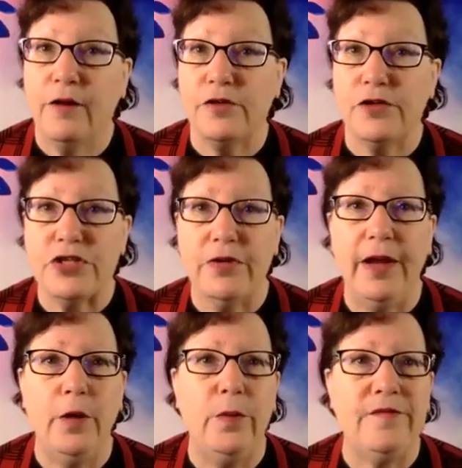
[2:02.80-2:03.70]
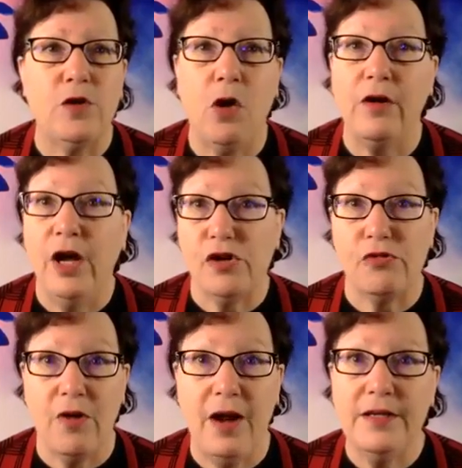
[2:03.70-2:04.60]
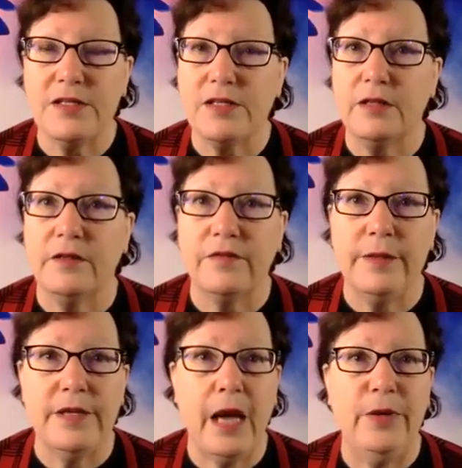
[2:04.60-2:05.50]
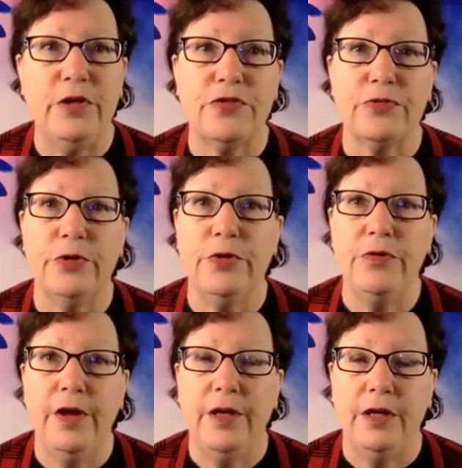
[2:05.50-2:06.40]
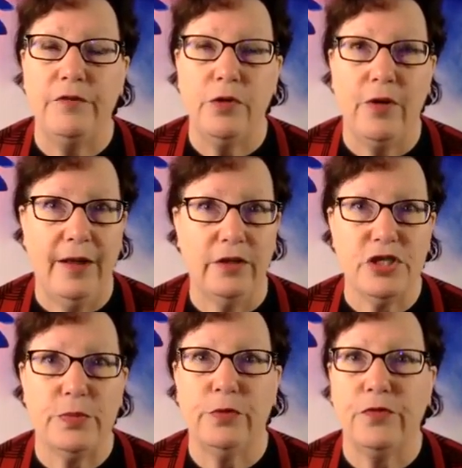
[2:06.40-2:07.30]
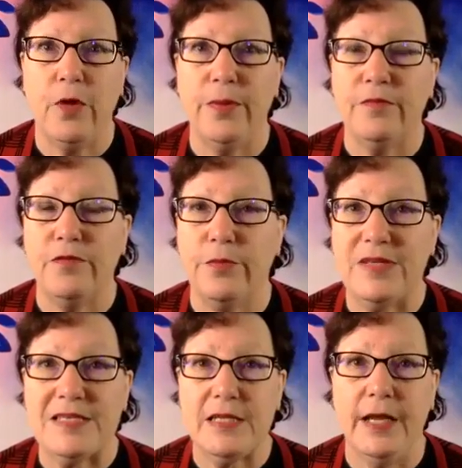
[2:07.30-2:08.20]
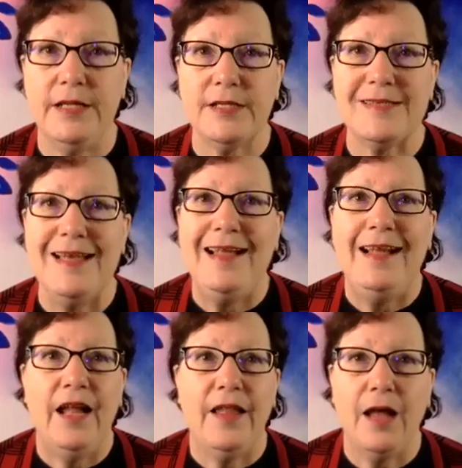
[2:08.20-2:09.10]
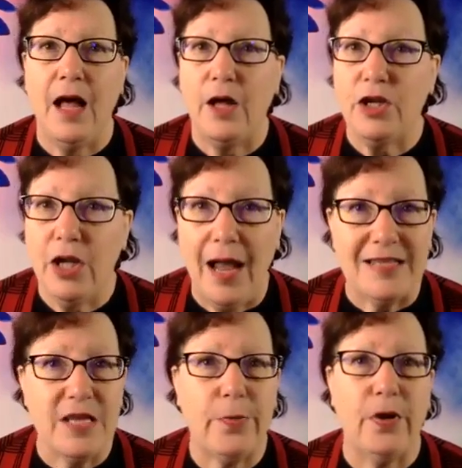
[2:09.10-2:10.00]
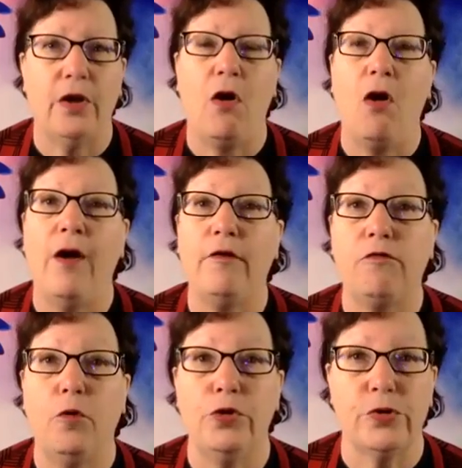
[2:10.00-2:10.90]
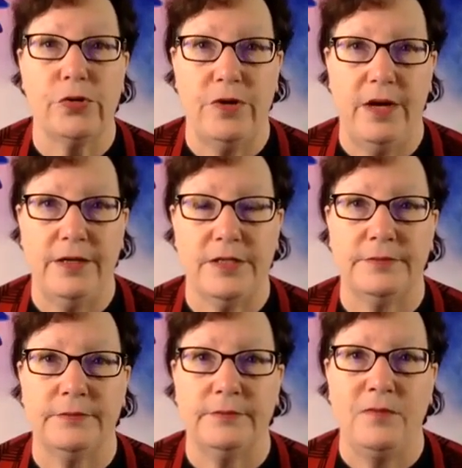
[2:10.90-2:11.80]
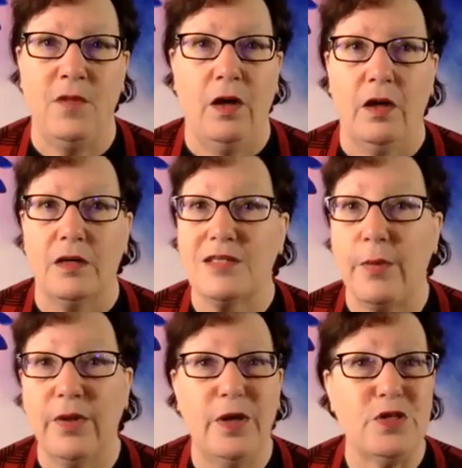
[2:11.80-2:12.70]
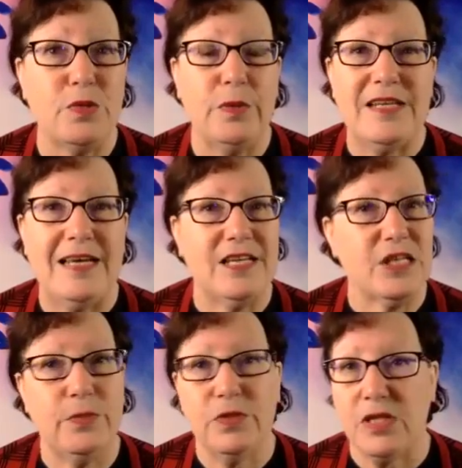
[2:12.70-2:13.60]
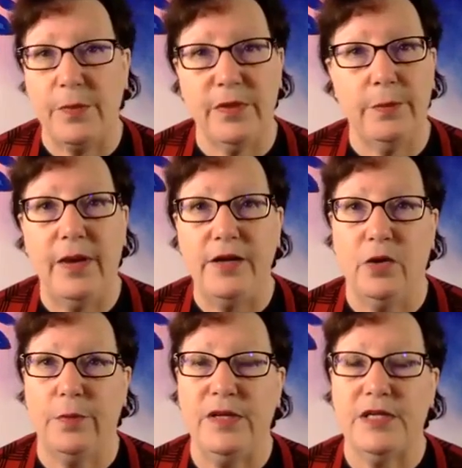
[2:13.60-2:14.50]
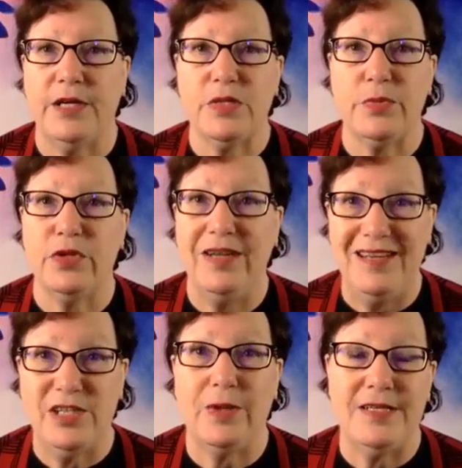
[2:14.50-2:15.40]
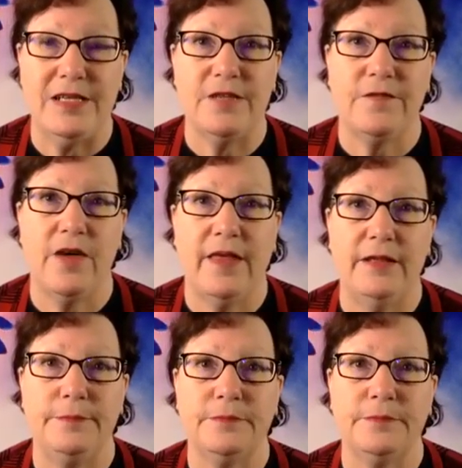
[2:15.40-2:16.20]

for Australia, we've got grants that have been coming through, if you're eligible from them from the states, a separate line for your grant. Some of those will be taxable, some of them may not be taxable. You need to identify that.